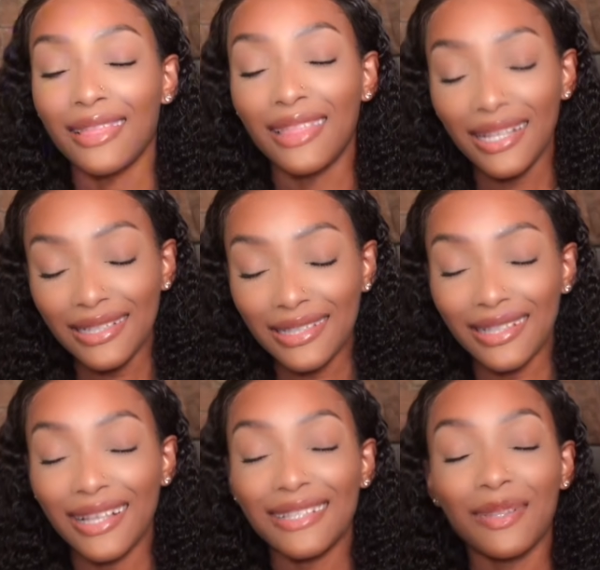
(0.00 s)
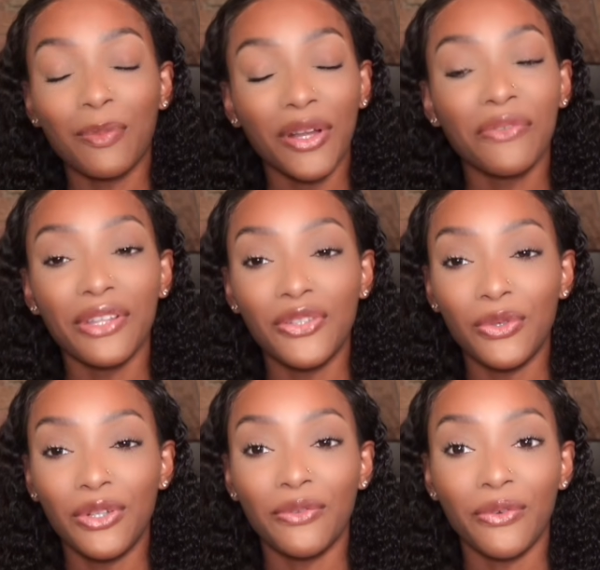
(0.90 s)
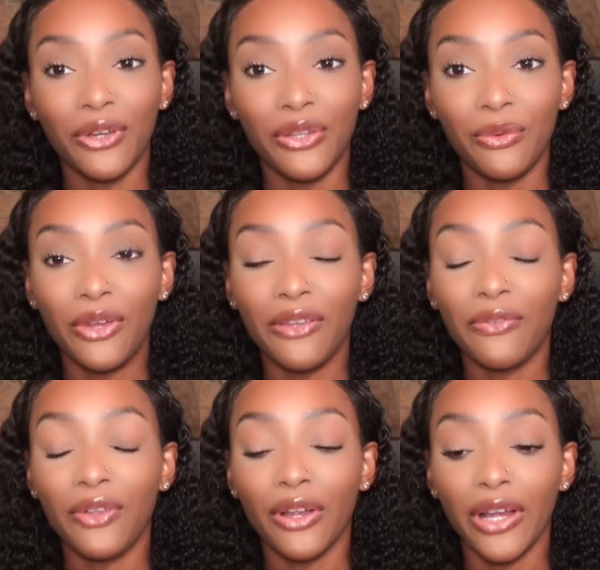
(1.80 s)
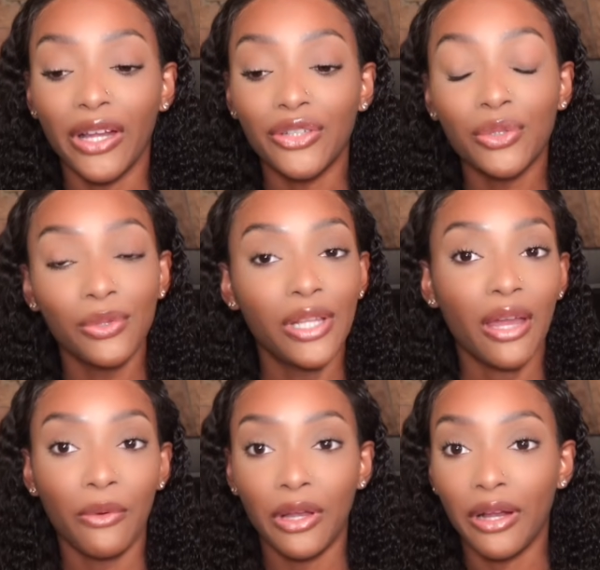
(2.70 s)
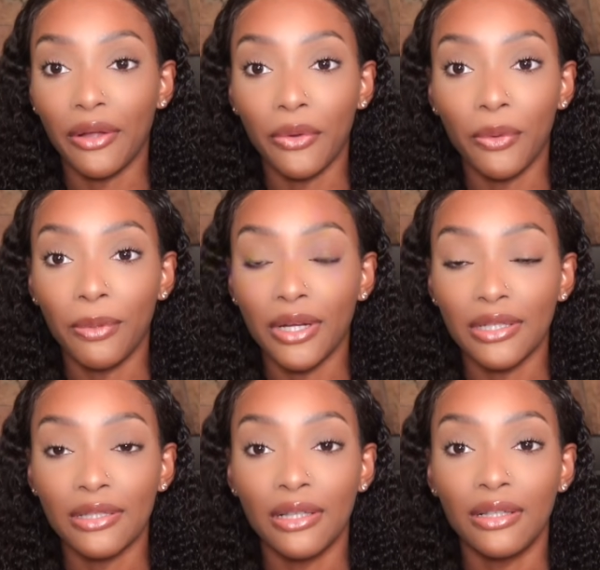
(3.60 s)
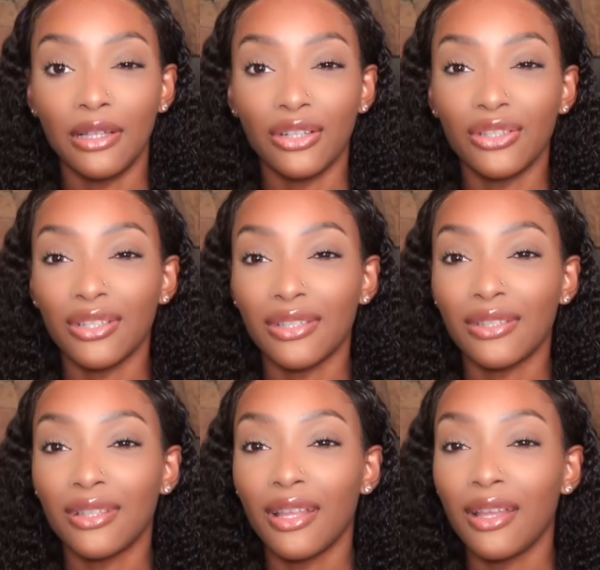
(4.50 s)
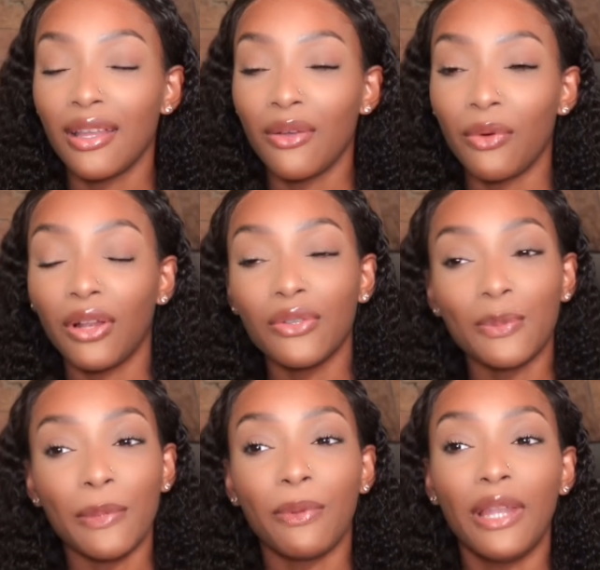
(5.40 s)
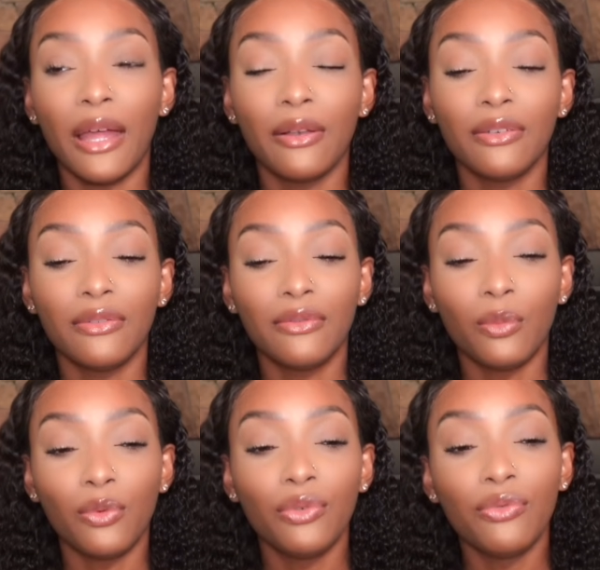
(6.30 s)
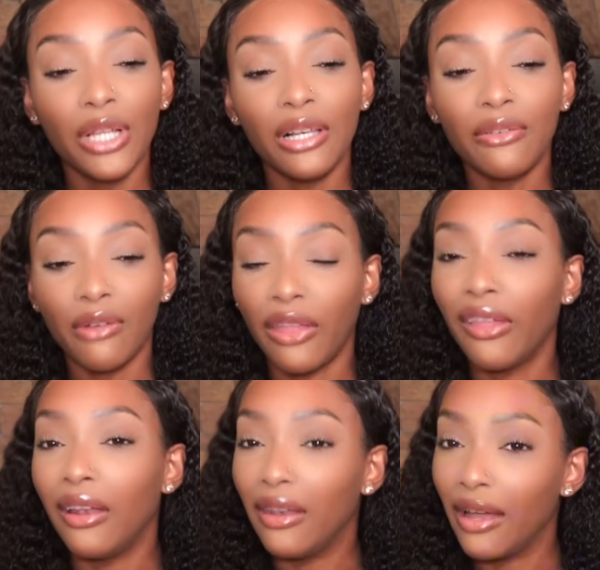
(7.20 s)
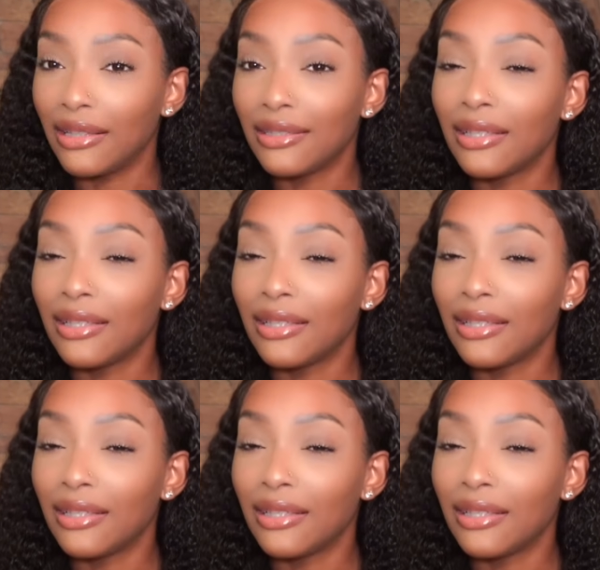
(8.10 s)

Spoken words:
This is the perfect unit for you if you're truly a wear and go person. You're just one of those people that would really rather not